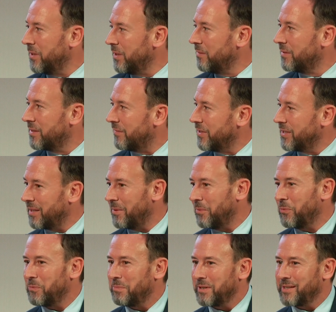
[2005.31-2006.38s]
boots every time I
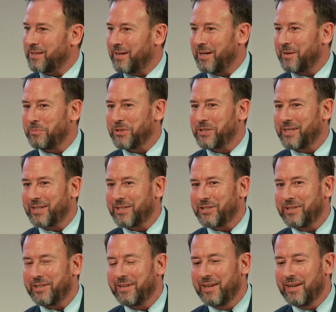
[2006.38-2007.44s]
walk past the hairbrush
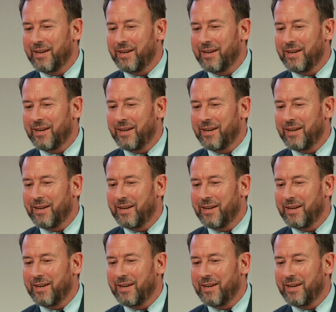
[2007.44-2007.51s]
section.